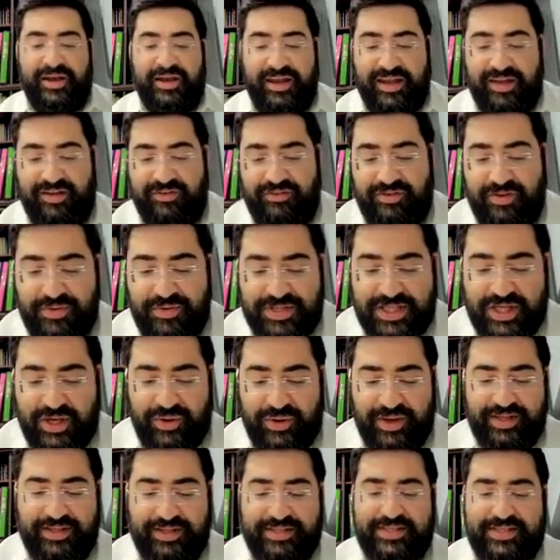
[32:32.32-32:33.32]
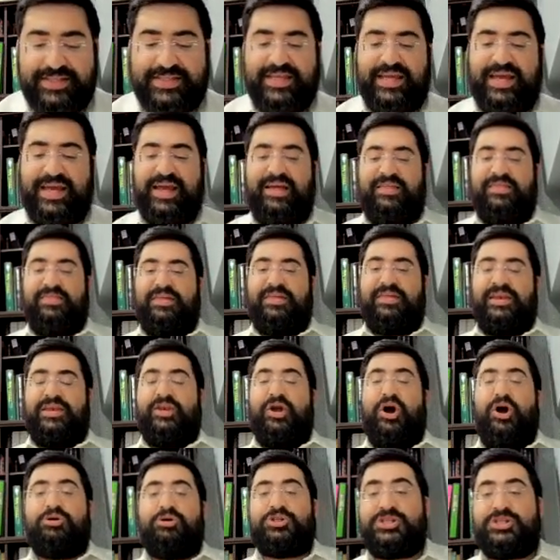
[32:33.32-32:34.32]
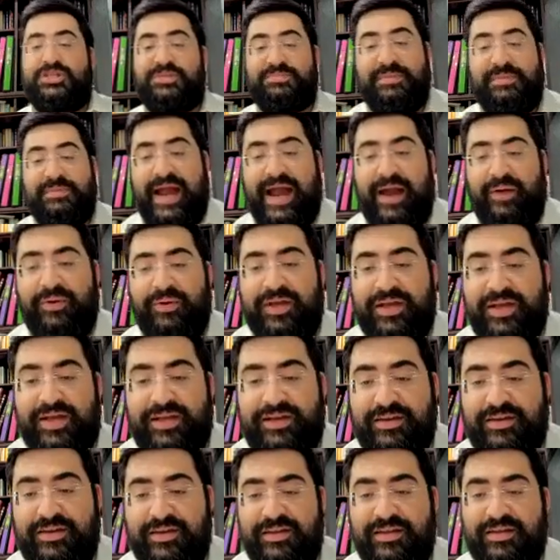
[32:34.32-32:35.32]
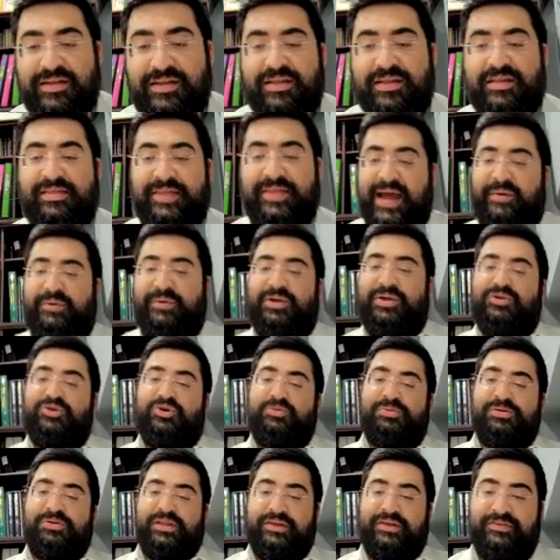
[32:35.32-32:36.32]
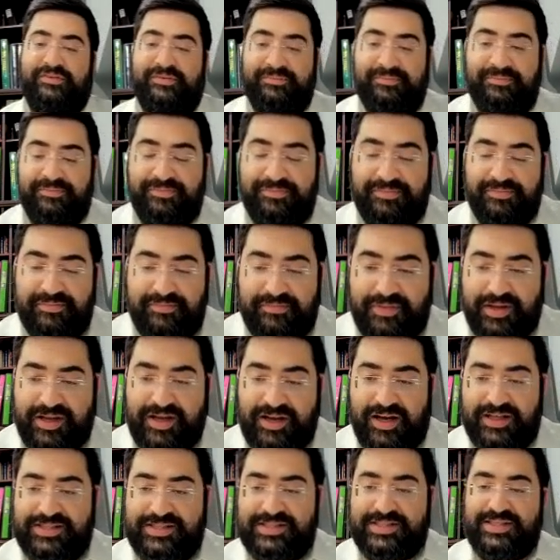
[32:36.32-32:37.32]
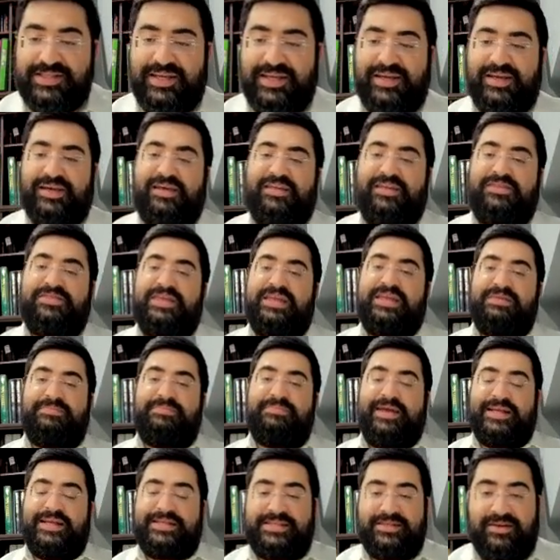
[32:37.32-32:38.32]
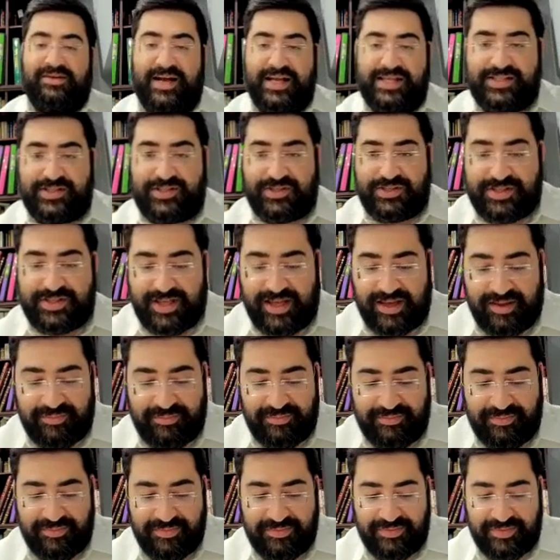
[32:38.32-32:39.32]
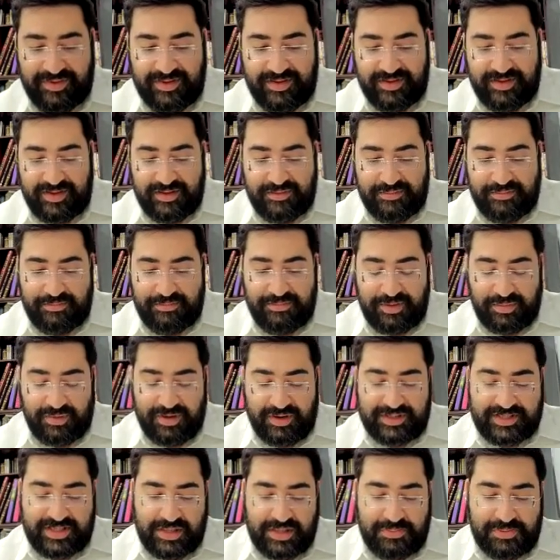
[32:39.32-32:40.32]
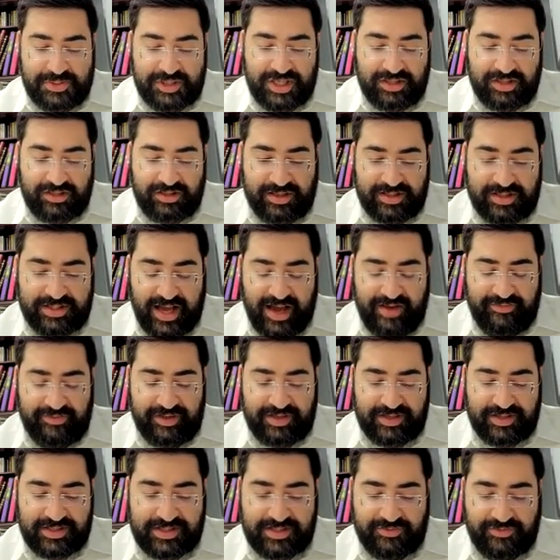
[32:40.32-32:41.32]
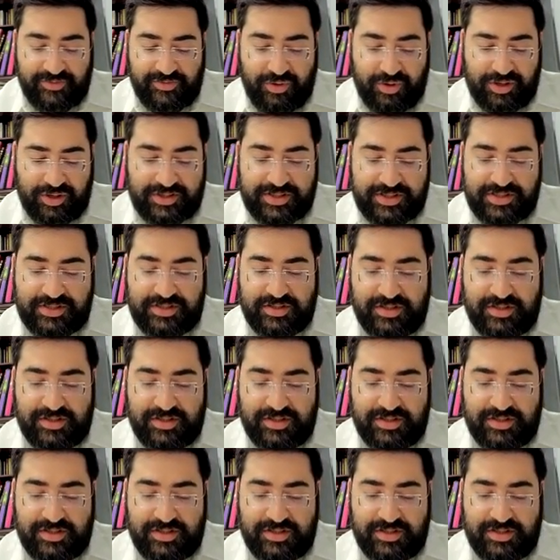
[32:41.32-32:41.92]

if he was going to say that no, she's married, that we do believe him, because then he makes her usher to him. Where I said pshita, it's obvious, of course.